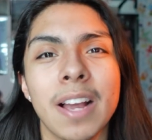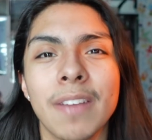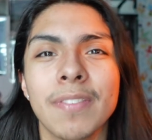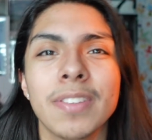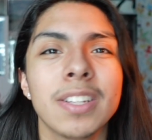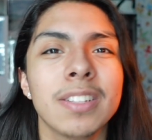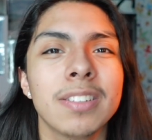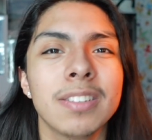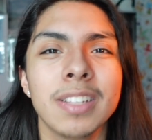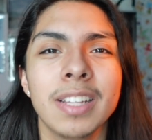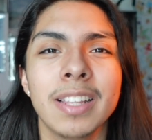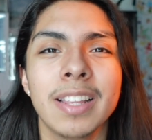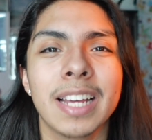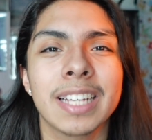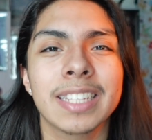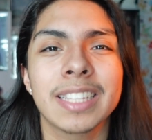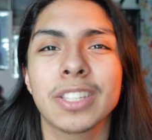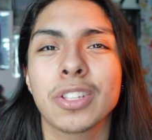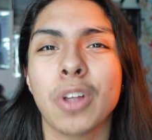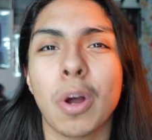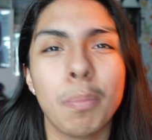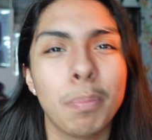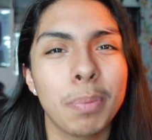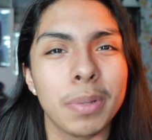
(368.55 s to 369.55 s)
Obviously,
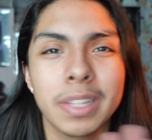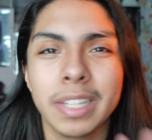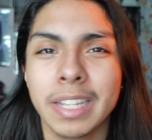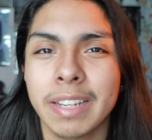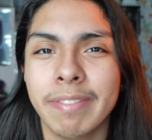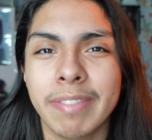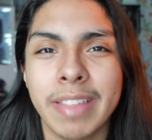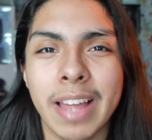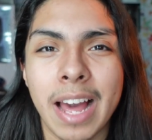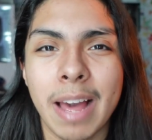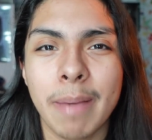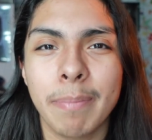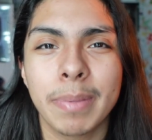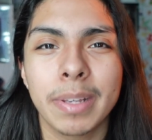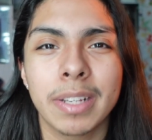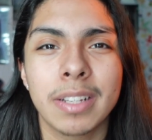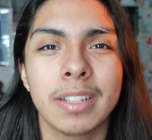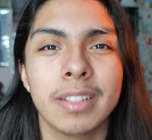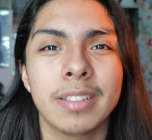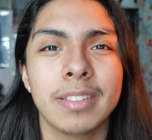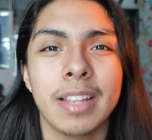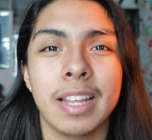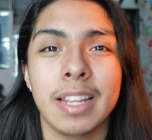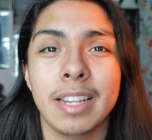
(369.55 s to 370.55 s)
like, don't believe that,
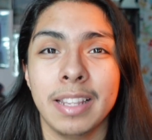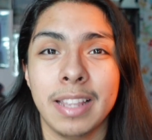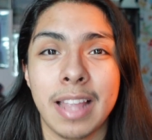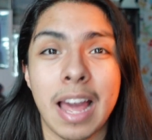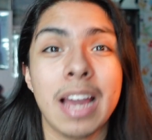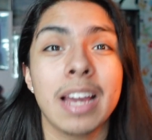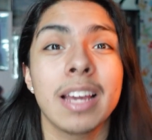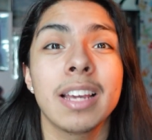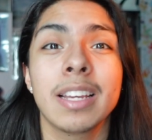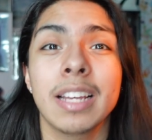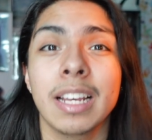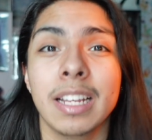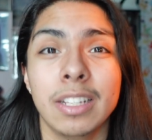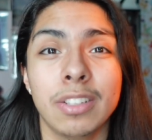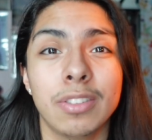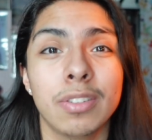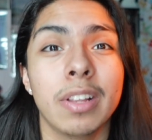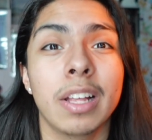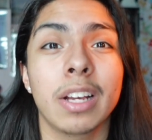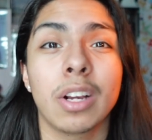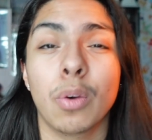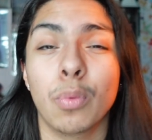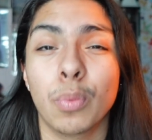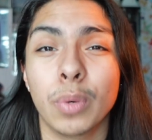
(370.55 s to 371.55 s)
because then that can get
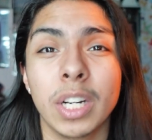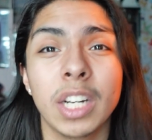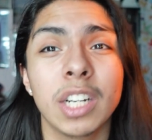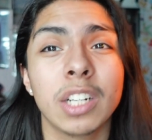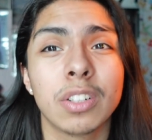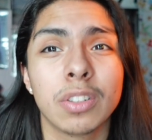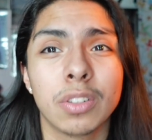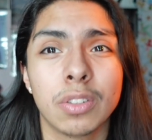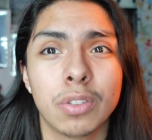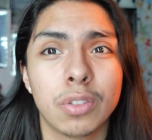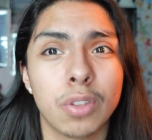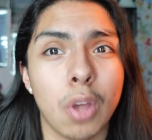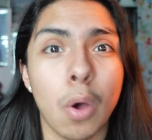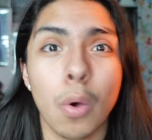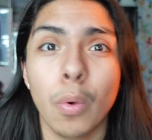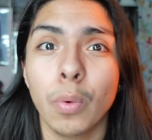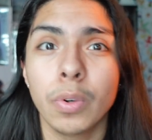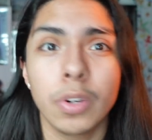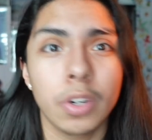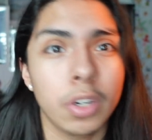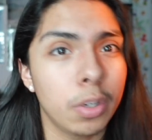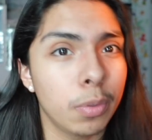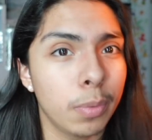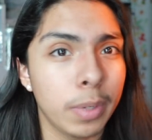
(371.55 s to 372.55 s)
into like a weird
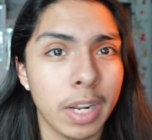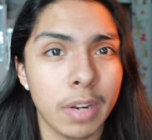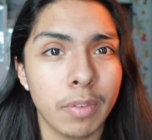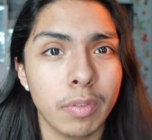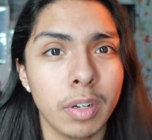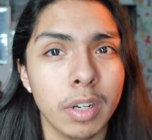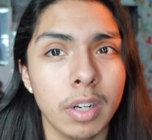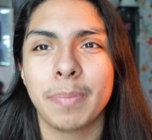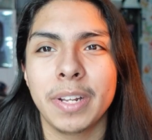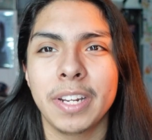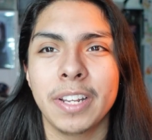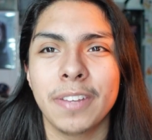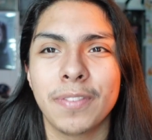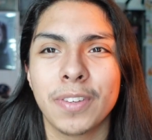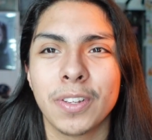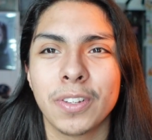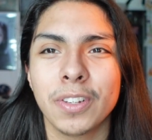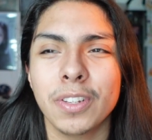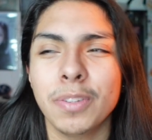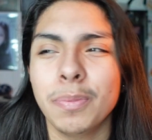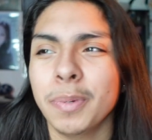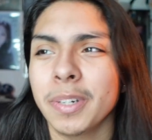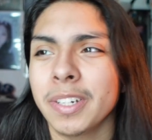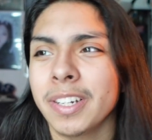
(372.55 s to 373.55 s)
zone or whatever. But if you
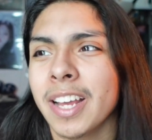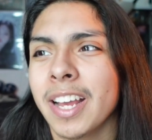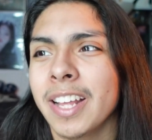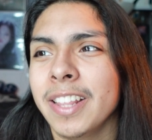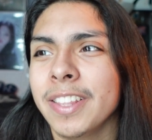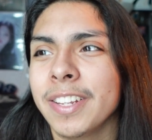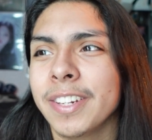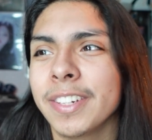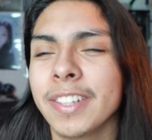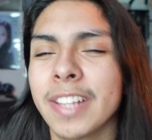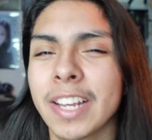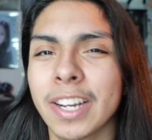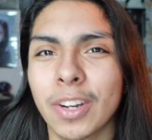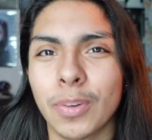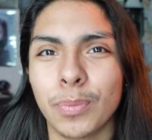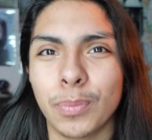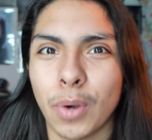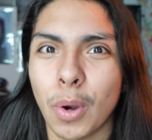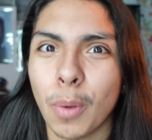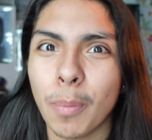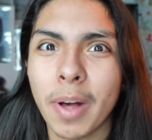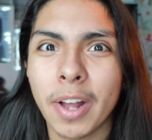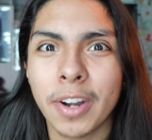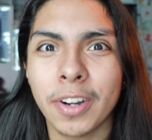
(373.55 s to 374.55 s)
just pretend they're like a
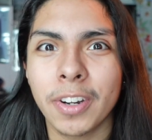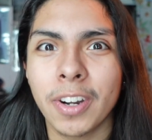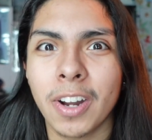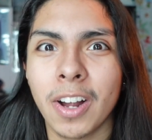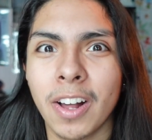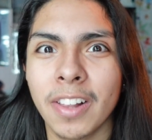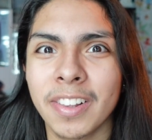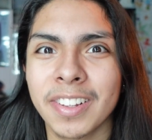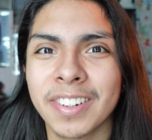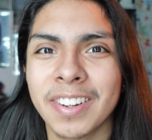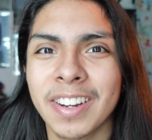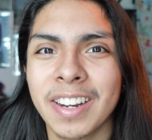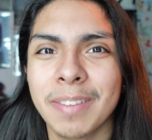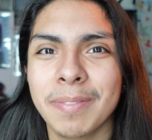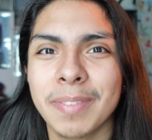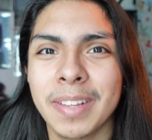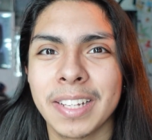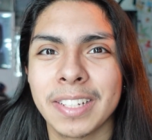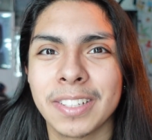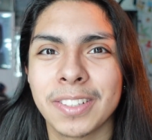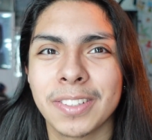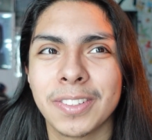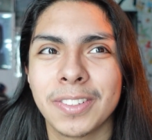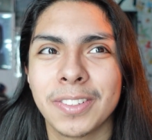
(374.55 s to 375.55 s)
robot or a hologram,
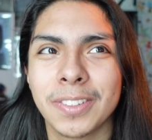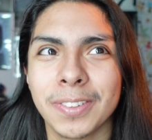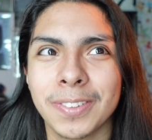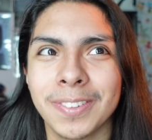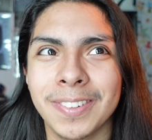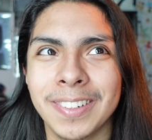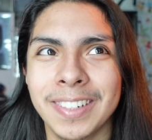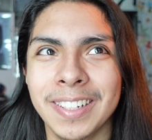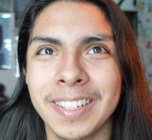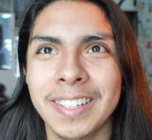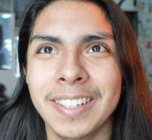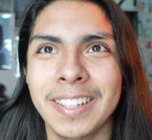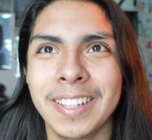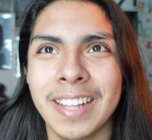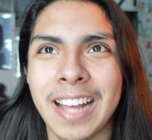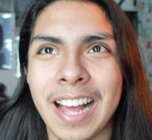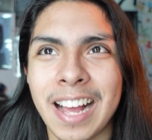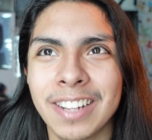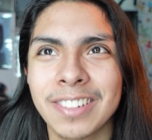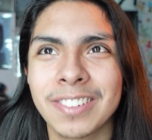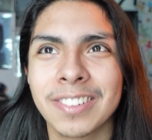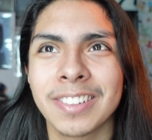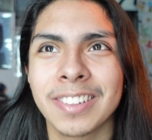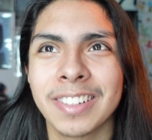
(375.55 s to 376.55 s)
like, dude, it
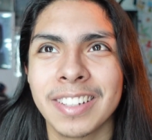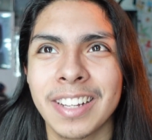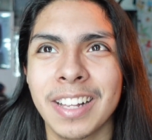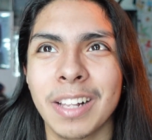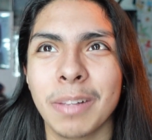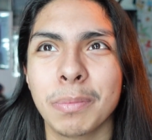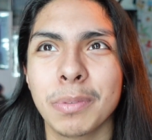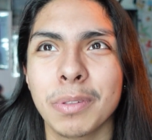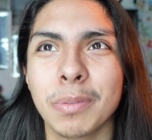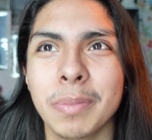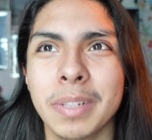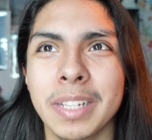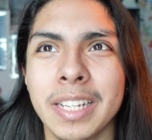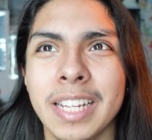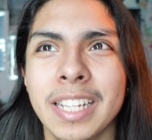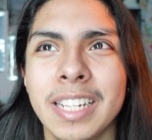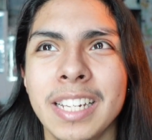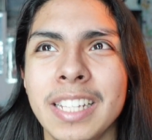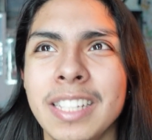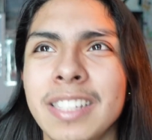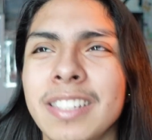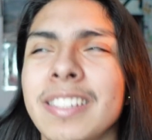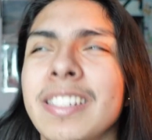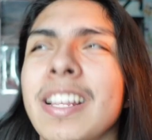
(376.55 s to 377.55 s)
actually helps me.
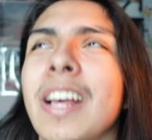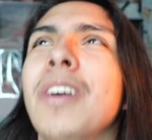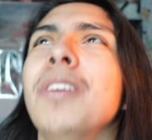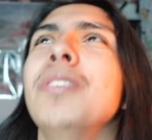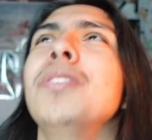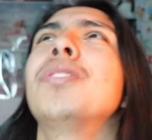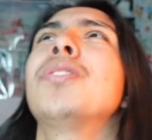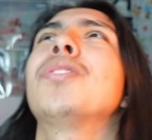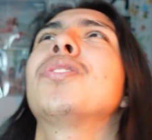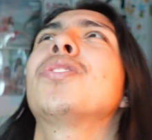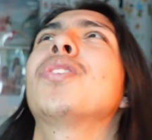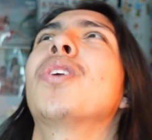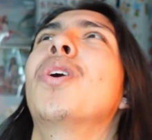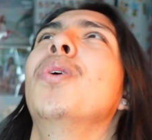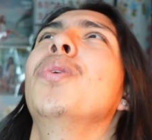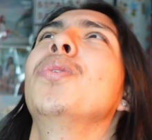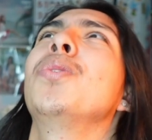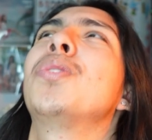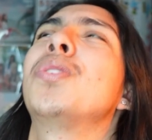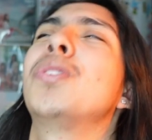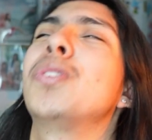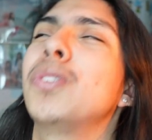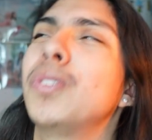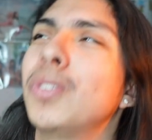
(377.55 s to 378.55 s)
And it sounds so
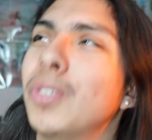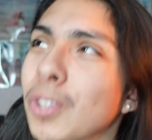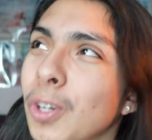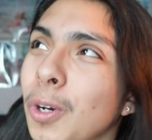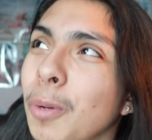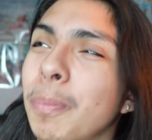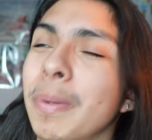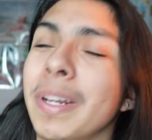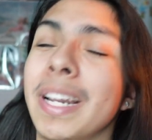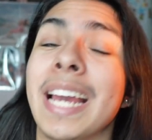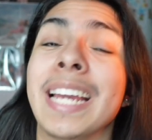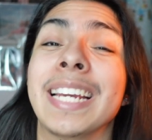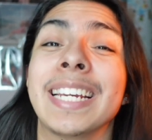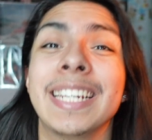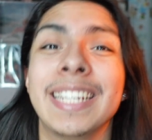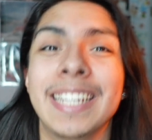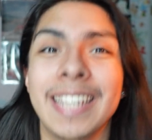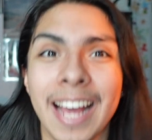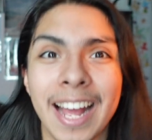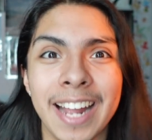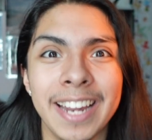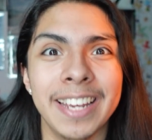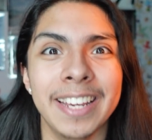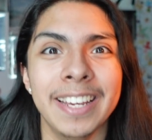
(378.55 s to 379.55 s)
stupid, I
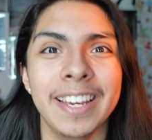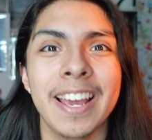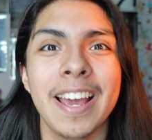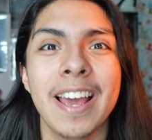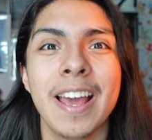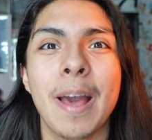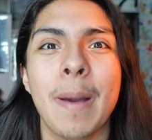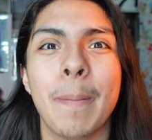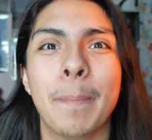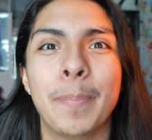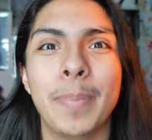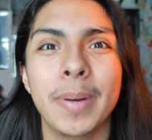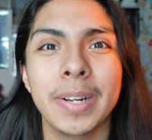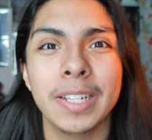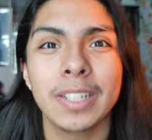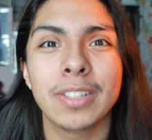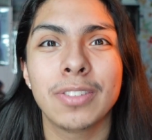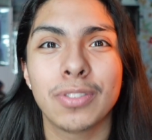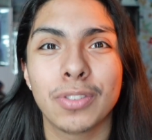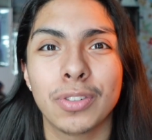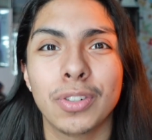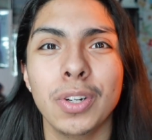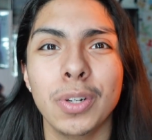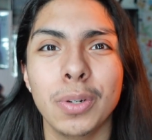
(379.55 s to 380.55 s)
get it, but
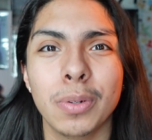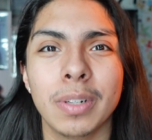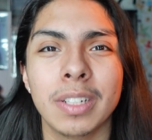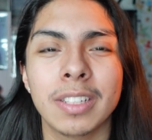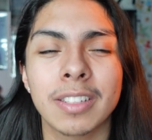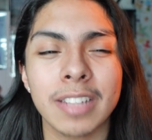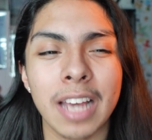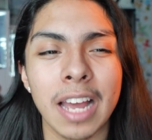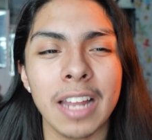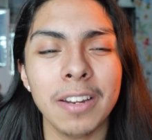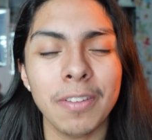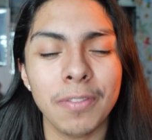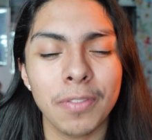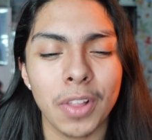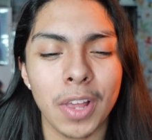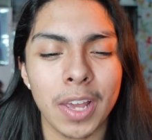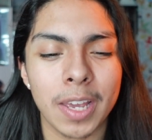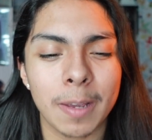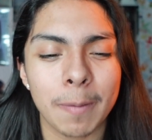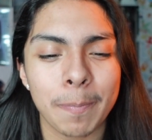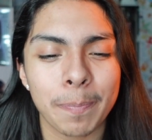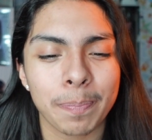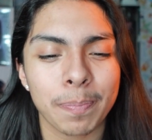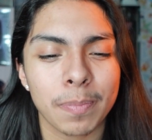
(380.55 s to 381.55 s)
it's true. It's kind of
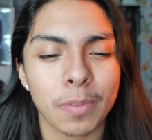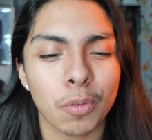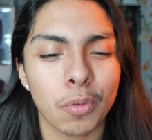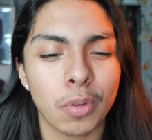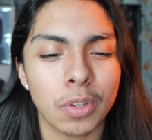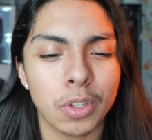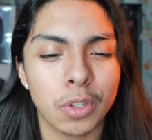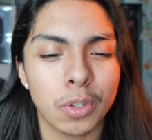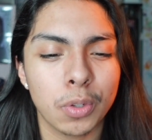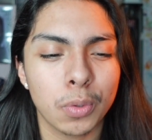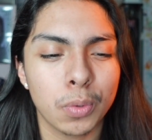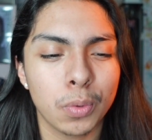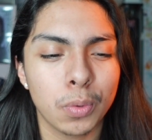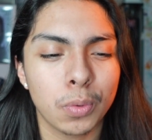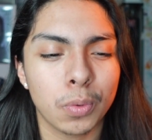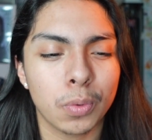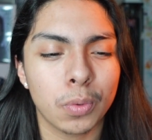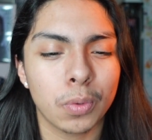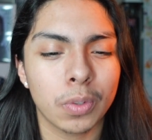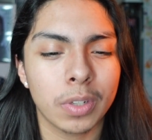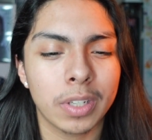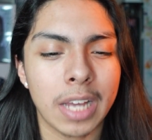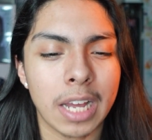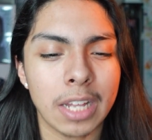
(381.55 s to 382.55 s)
like when
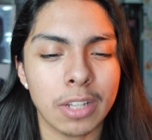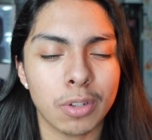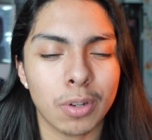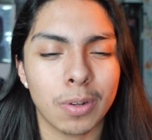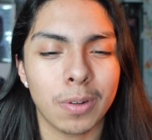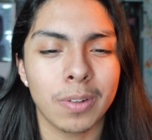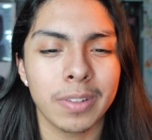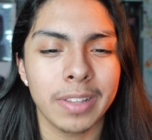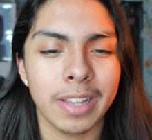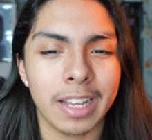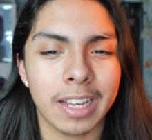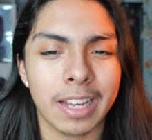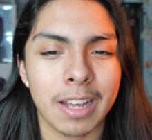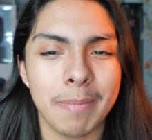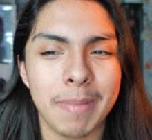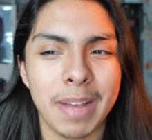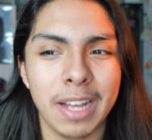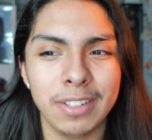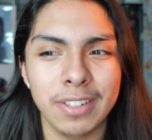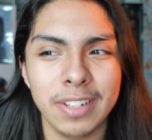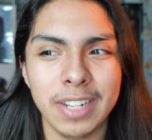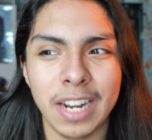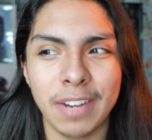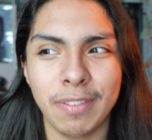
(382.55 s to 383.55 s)
you get told, like,
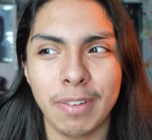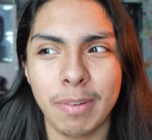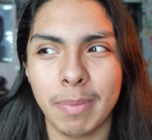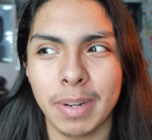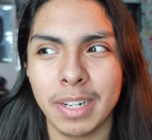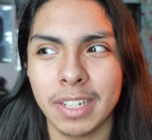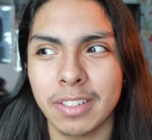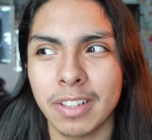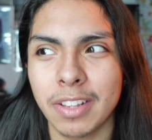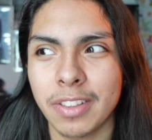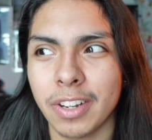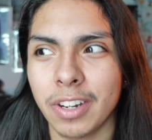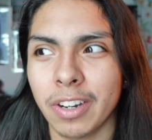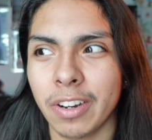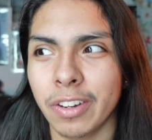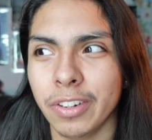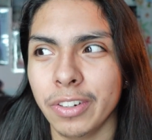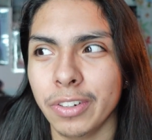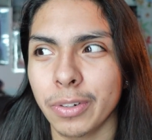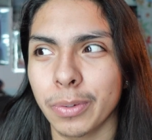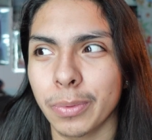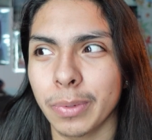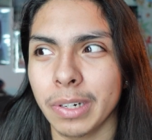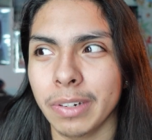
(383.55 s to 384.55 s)
imagine everybody's in their
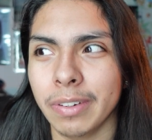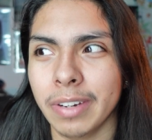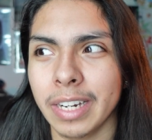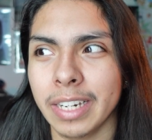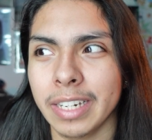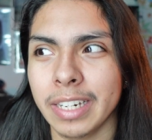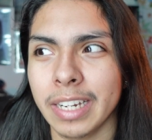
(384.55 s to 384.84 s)
underwear right